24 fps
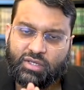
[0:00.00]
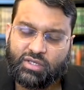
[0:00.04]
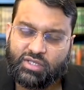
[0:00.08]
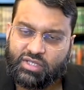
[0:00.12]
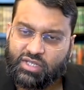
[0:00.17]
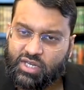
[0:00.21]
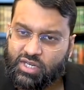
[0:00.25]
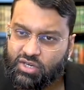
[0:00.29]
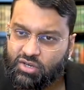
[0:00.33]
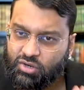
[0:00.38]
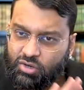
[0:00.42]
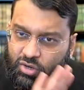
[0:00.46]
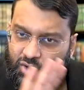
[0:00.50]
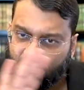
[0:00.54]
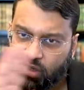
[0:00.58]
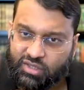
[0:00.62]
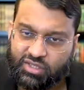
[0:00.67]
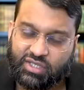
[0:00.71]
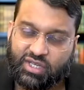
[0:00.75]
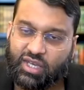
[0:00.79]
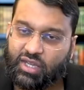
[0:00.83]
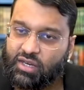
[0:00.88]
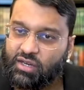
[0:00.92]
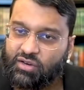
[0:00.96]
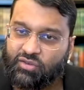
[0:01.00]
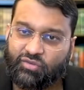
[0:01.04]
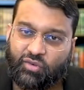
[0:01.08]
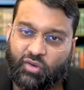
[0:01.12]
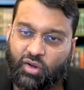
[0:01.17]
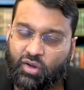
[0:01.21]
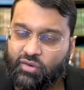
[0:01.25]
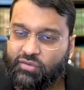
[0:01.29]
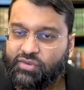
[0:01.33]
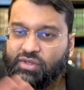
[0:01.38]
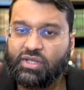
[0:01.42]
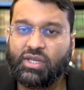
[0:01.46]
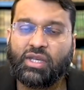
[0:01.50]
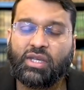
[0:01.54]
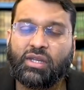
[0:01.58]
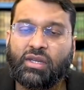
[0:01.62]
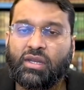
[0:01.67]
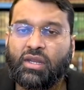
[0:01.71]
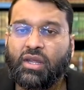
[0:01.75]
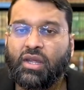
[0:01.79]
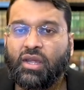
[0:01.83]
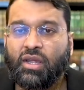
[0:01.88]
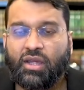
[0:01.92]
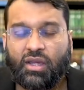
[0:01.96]
did not get involved
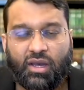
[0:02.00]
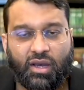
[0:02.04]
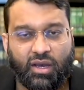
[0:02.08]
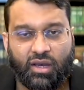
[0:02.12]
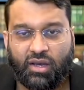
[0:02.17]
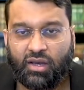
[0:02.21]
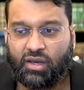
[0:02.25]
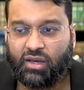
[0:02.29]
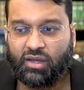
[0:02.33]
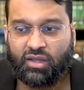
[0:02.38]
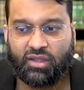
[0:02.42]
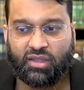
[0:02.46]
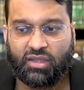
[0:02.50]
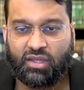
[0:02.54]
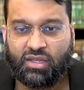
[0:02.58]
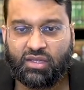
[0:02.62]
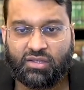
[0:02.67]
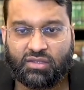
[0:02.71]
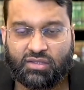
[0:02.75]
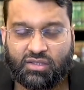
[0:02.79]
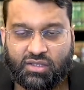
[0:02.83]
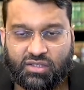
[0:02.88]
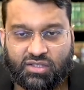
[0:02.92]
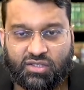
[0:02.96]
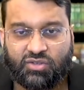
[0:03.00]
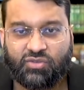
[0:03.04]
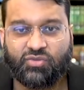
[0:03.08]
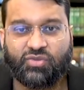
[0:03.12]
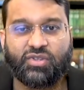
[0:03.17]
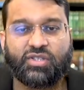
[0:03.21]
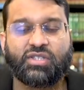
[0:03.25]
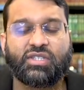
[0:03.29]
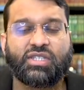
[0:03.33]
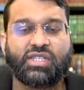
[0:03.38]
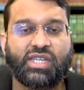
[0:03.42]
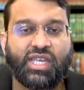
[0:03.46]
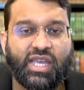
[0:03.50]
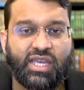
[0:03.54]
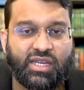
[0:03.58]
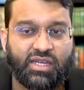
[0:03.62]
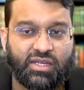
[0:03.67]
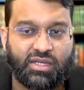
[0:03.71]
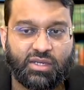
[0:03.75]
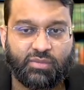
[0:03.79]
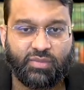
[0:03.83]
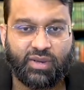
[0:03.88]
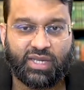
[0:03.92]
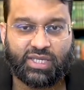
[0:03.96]
in uh, these
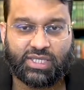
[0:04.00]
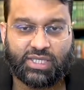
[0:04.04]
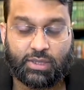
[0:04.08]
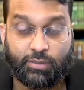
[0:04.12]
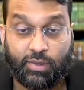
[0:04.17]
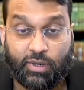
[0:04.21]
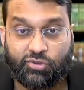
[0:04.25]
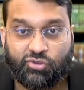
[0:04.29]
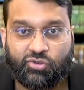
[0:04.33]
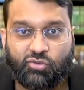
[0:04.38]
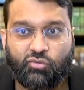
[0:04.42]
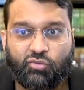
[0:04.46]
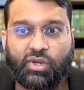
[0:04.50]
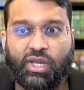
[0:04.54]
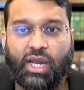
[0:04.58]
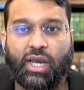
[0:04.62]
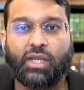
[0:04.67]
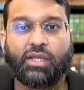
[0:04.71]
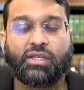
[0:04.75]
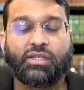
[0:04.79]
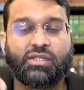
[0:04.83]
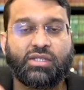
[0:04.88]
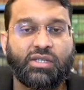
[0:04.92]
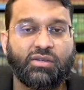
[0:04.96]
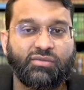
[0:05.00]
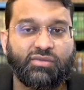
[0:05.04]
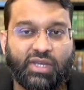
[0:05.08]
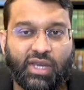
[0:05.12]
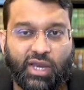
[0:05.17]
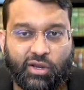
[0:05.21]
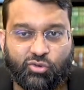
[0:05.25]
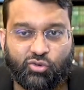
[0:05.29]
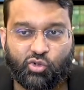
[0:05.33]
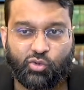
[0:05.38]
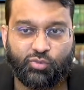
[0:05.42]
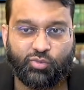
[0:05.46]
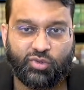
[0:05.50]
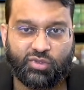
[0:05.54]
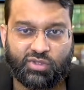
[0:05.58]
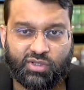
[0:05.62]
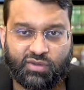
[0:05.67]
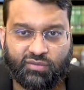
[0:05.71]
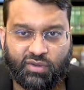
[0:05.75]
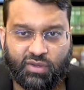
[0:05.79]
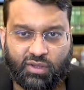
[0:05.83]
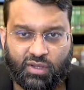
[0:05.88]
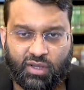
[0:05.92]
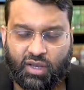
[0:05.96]
sophisticated debates about the reality of the attributes
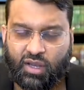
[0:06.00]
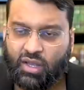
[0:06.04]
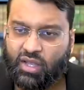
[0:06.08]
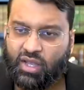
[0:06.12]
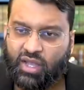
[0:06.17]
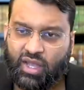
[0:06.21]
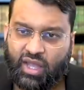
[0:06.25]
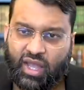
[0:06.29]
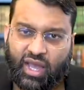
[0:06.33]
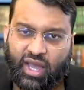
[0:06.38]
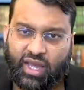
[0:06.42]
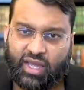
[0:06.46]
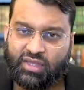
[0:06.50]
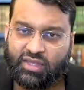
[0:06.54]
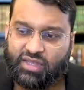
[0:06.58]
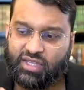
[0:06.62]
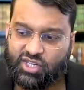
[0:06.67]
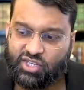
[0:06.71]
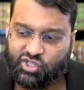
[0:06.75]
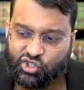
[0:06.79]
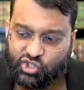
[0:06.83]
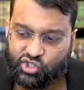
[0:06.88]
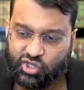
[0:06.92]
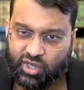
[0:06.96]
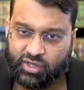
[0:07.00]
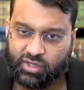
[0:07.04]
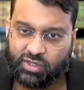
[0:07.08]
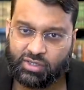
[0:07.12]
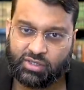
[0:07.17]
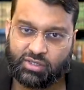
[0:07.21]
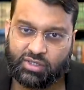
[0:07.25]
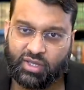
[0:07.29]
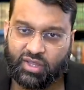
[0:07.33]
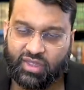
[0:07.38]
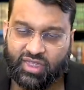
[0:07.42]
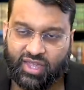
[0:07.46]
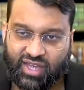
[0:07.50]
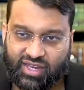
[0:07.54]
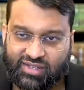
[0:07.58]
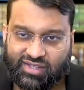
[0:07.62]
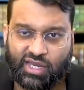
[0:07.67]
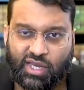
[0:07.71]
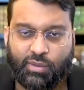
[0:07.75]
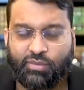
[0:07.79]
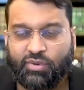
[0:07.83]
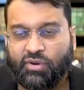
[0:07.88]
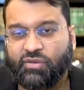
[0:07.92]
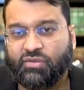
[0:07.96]
of Allah, and they shunned that
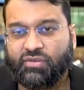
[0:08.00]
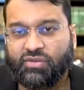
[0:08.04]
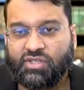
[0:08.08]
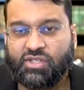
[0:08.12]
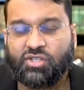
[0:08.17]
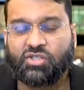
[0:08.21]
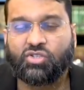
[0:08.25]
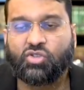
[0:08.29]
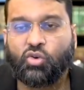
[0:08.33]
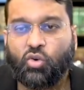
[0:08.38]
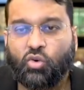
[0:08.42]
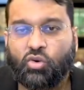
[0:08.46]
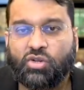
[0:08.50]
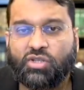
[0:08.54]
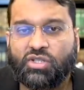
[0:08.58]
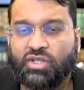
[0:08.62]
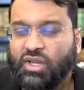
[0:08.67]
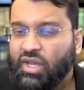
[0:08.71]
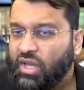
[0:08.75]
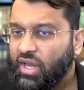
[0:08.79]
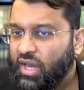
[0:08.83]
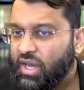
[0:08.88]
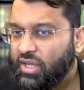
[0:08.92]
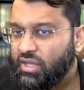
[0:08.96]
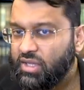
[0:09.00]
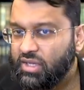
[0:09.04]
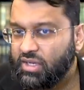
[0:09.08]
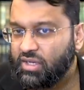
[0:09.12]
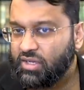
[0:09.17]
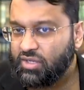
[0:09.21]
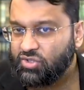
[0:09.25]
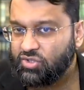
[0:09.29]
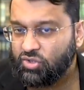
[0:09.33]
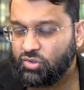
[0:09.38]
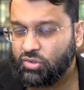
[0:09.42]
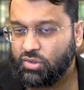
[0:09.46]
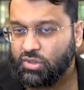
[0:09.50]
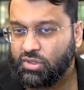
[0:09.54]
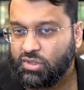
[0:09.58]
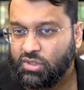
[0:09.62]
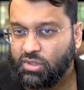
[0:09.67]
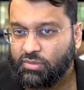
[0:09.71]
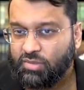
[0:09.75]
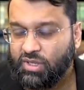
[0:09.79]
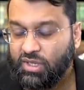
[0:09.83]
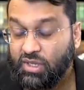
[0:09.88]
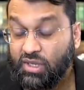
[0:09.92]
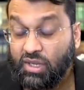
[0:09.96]
type of discourse, and they considered it
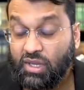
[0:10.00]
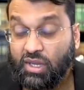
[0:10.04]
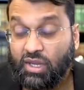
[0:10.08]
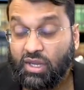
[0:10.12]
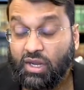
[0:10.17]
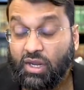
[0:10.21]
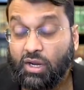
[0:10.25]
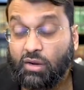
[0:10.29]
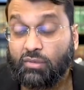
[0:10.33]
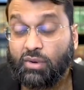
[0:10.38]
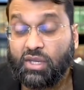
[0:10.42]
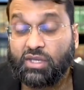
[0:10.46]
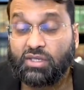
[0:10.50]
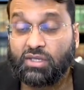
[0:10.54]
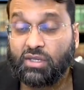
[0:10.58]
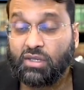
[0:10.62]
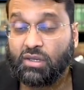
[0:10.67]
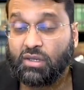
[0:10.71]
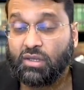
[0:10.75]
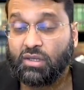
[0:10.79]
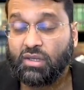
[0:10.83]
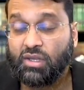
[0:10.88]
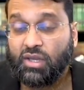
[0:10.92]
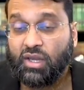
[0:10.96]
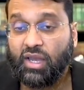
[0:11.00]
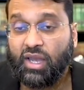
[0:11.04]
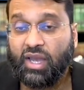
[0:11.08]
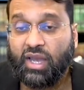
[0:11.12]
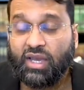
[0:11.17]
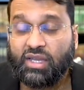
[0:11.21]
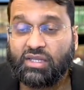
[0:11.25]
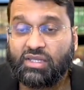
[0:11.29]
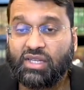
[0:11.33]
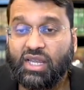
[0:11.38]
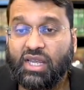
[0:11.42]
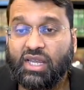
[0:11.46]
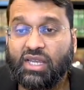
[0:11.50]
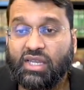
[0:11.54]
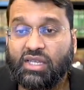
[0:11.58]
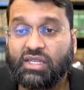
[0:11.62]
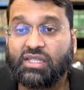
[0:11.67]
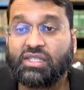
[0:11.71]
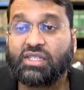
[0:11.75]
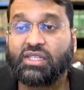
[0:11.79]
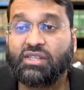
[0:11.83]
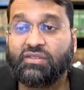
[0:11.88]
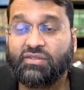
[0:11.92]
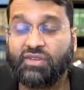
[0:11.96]
to be heretical and a
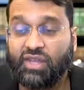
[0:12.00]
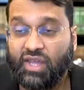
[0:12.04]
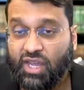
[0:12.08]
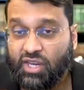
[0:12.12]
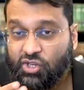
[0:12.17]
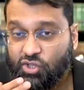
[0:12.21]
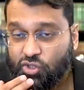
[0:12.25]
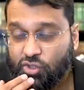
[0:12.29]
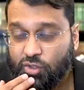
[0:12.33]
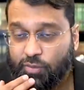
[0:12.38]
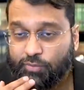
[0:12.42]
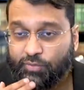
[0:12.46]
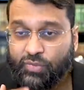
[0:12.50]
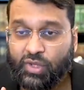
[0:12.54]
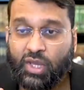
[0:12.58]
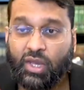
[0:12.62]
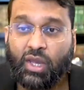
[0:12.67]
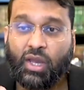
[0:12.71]
deviation.